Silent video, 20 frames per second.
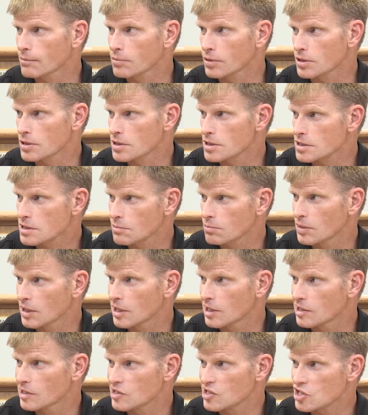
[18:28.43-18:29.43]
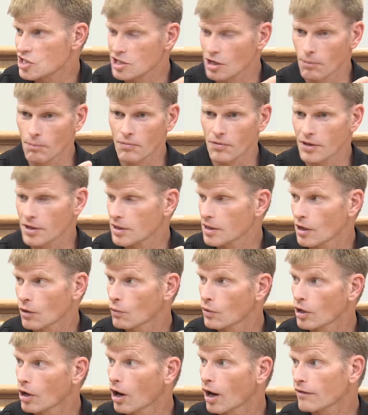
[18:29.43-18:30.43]
participate in something that
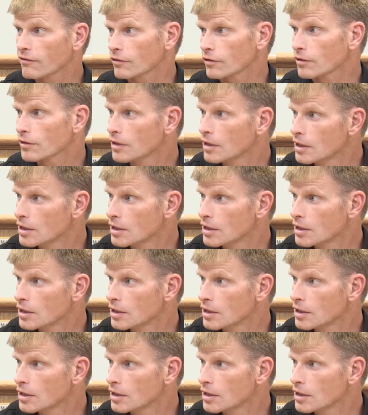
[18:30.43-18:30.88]
we offer,